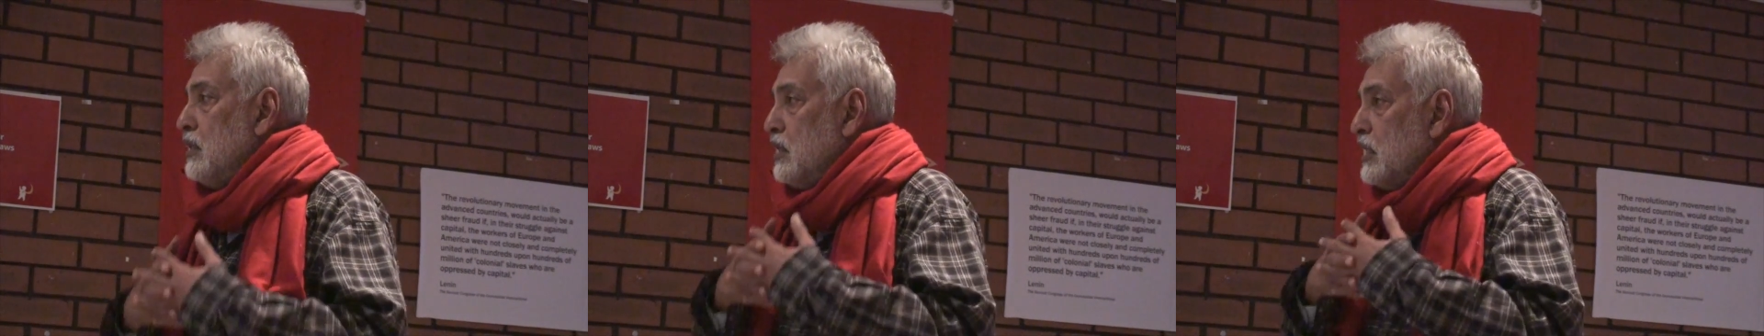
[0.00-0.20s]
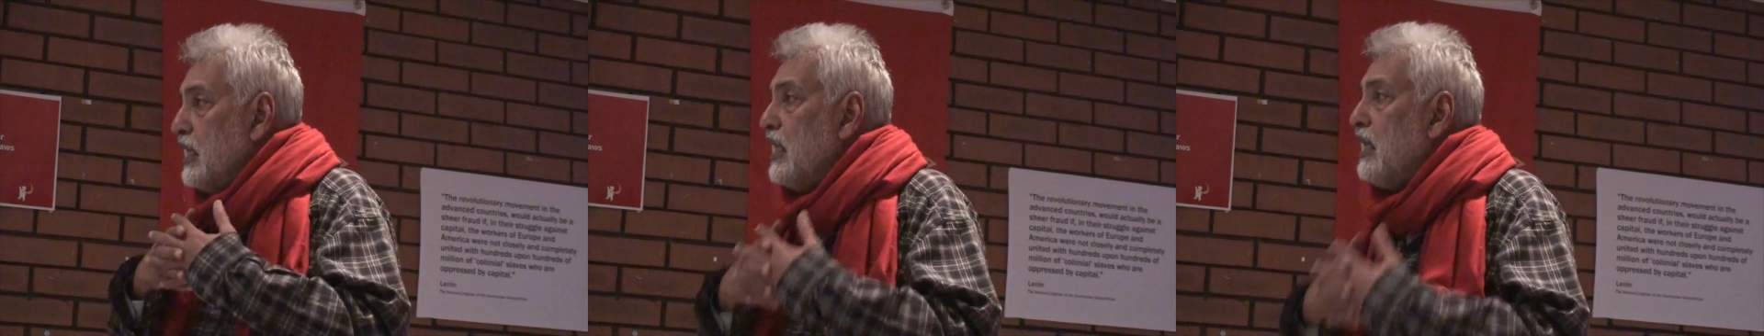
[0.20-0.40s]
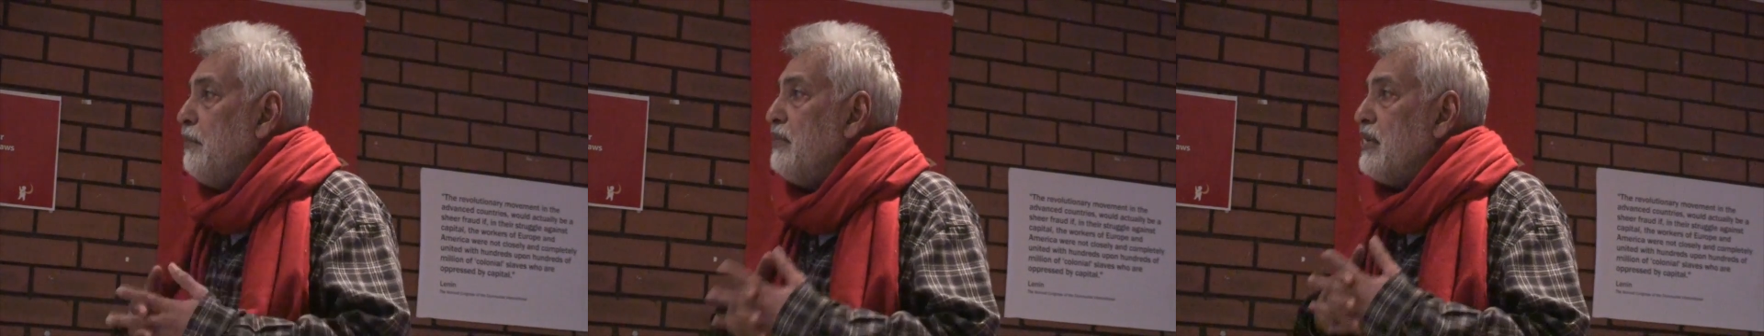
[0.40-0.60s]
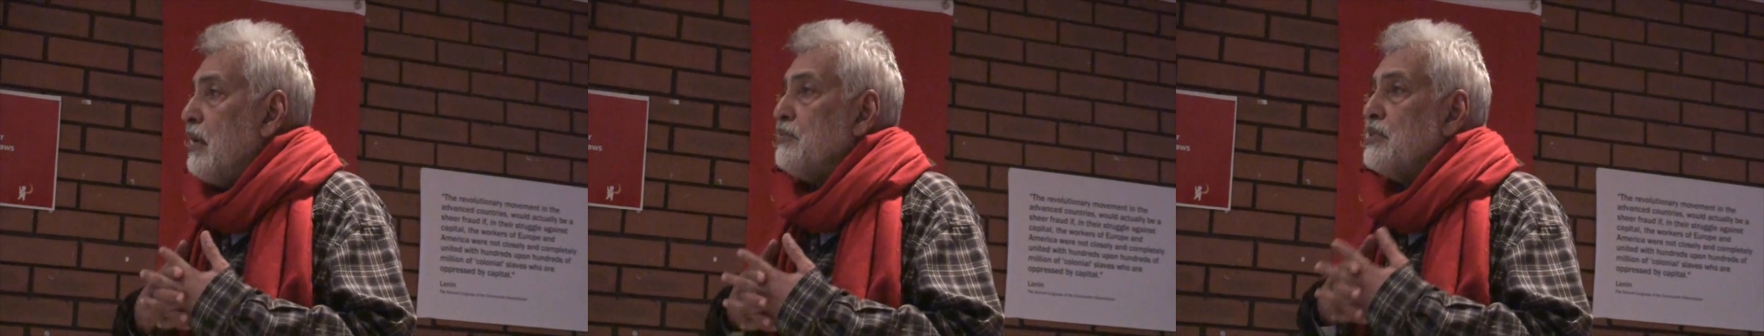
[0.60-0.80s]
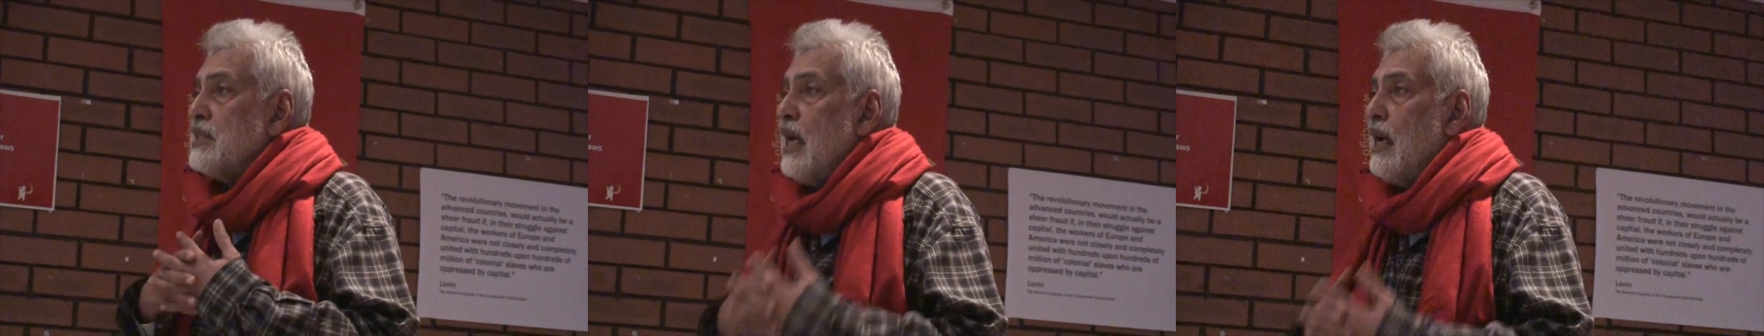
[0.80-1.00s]
Theory
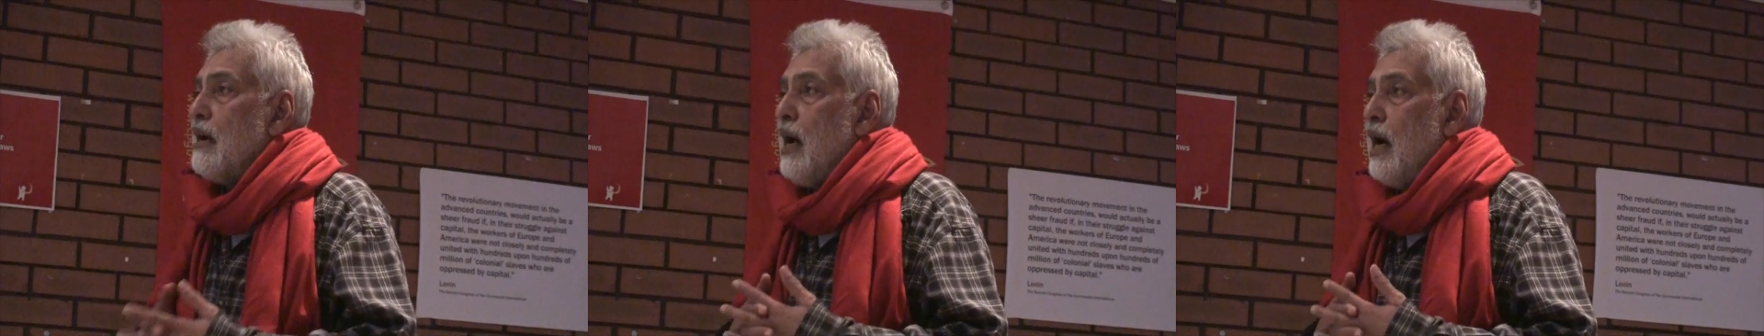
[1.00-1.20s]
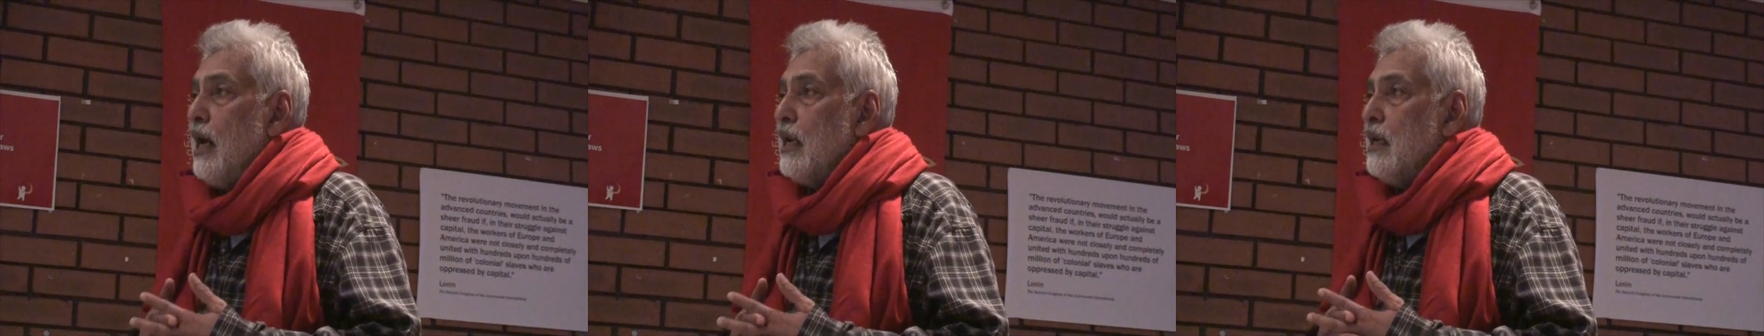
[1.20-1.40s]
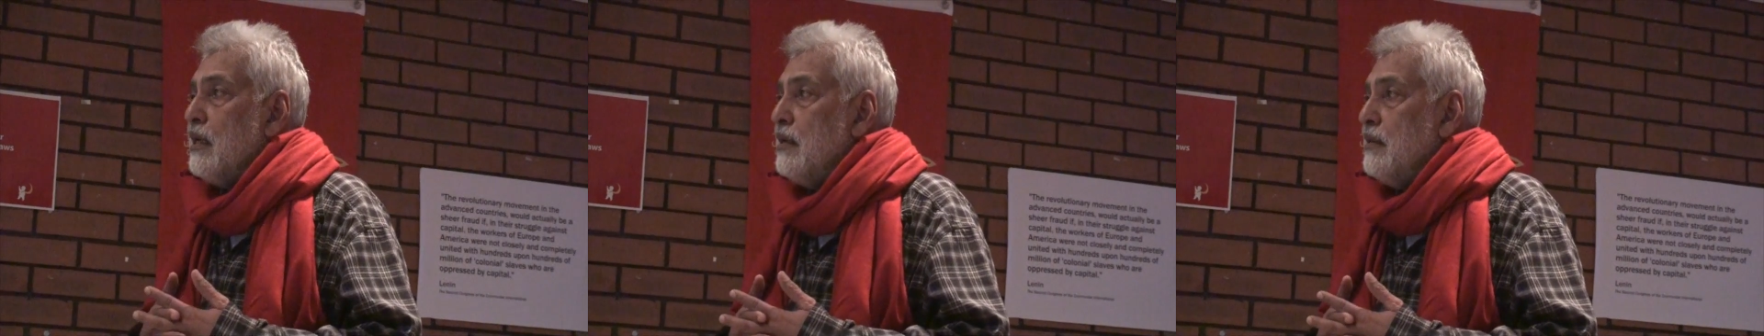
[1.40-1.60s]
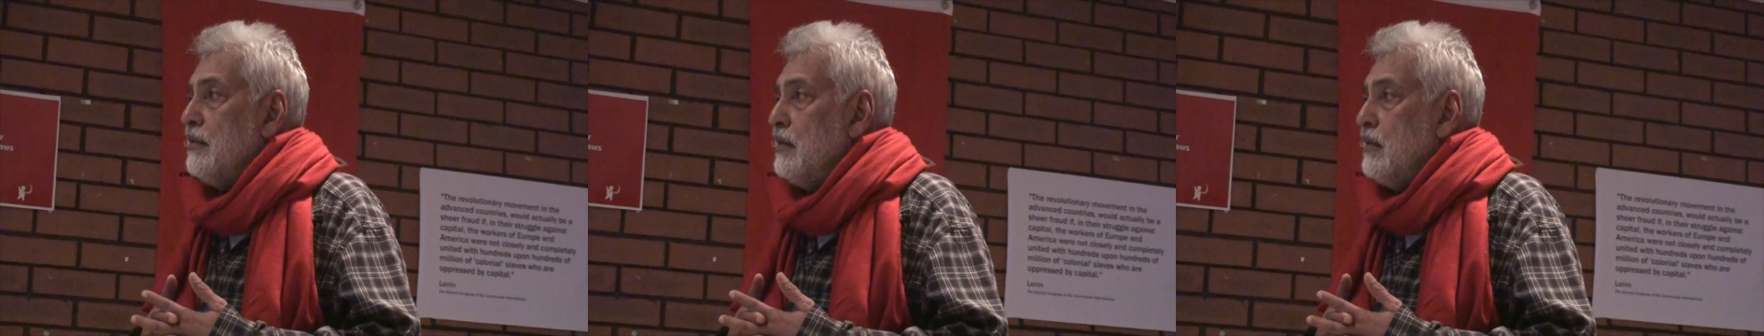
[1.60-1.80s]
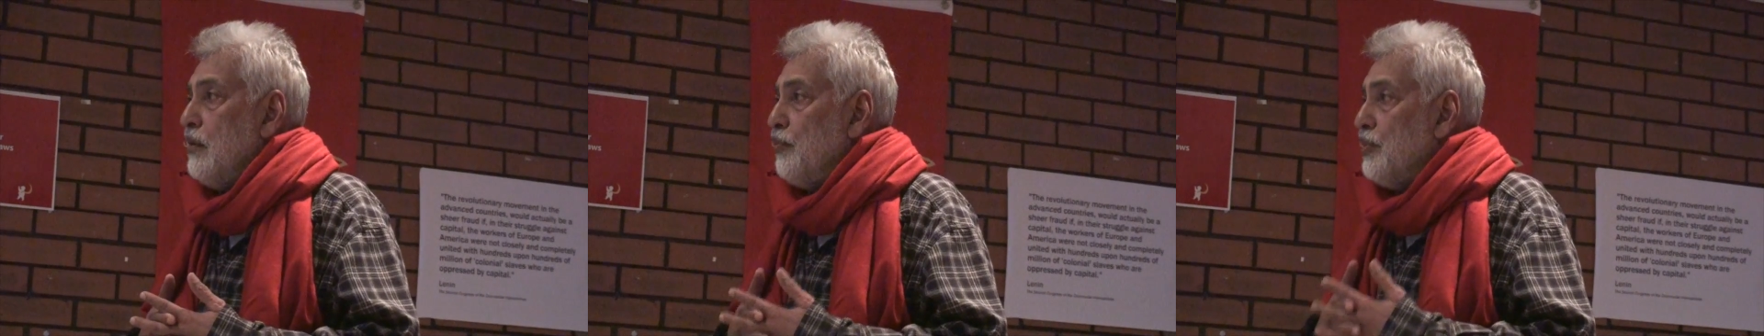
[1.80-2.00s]
becomes sterile
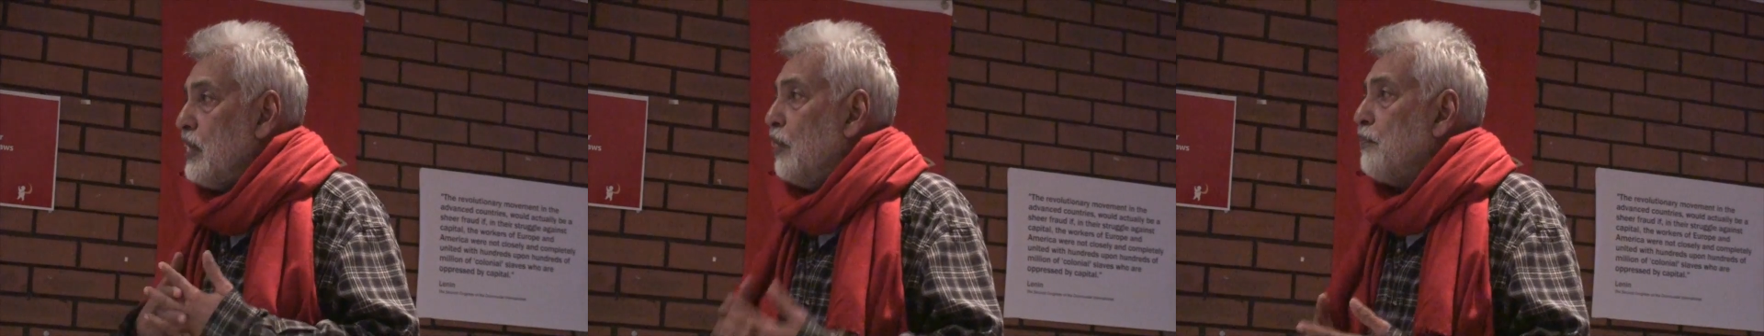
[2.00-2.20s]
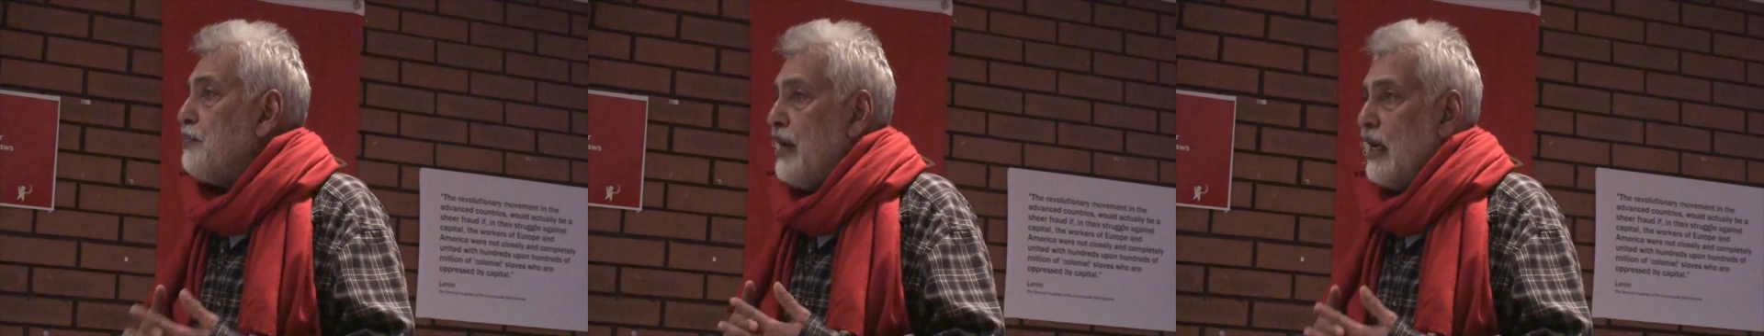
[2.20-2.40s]
without